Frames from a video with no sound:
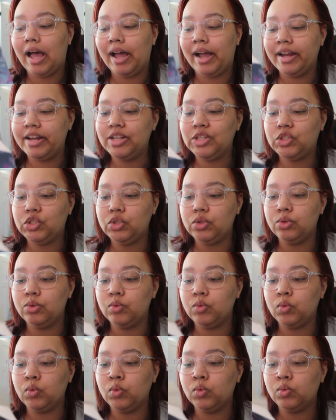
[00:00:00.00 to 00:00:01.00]
I
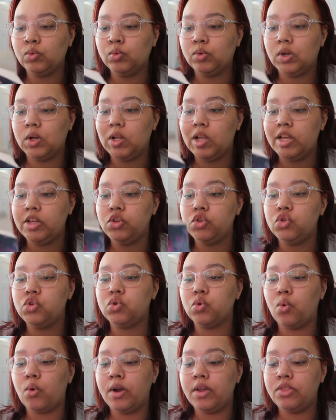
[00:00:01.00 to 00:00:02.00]
do
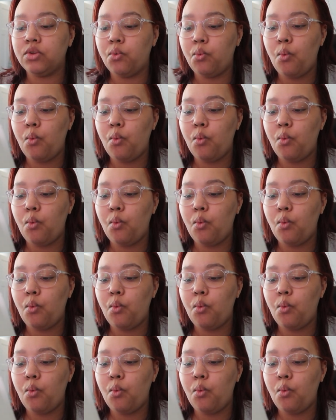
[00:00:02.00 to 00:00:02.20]
enjoy the